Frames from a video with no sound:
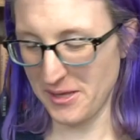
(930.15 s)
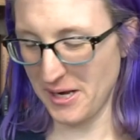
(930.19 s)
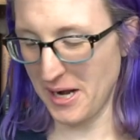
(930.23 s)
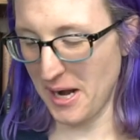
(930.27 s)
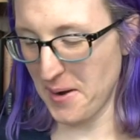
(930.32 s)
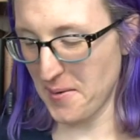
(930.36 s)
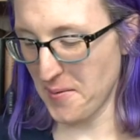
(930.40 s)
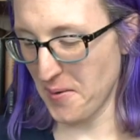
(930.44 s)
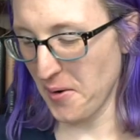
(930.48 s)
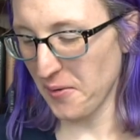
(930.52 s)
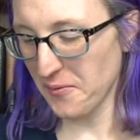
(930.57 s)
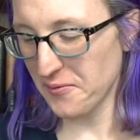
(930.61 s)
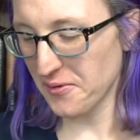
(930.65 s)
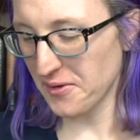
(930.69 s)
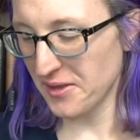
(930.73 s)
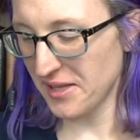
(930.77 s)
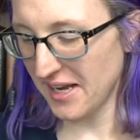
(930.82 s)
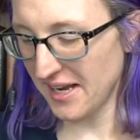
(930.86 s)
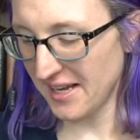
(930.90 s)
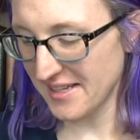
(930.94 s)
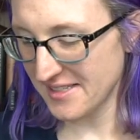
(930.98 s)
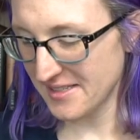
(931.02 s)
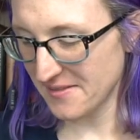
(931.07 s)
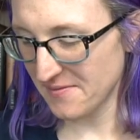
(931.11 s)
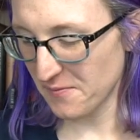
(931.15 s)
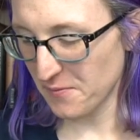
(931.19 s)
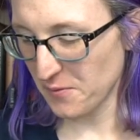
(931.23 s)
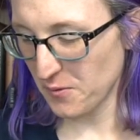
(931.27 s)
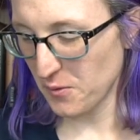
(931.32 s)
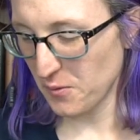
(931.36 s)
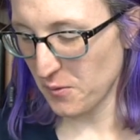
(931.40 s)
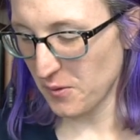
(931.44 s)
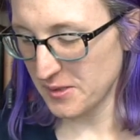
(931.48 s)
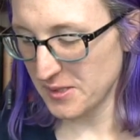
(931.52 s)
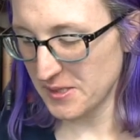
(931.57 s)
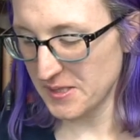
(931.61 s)
that I wrote for that, for
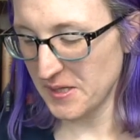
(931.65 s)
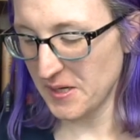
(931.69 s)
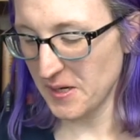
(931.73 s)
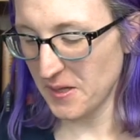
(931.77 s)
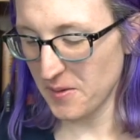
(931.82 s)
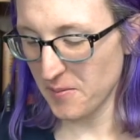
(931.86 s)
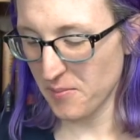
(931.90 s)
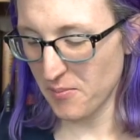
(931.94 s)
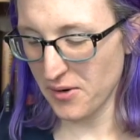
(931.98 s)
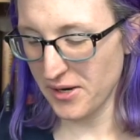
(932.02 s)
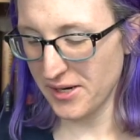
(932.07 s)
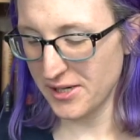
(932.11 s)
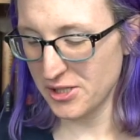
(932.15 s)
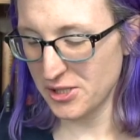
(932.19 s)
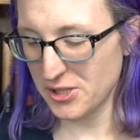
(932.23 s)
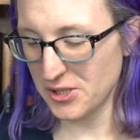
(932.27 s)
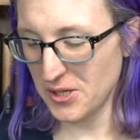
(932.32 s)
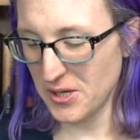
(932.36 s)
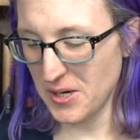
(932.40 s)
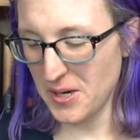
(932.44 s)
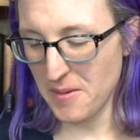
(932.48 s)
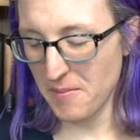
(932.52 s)
the one scene on the bridge.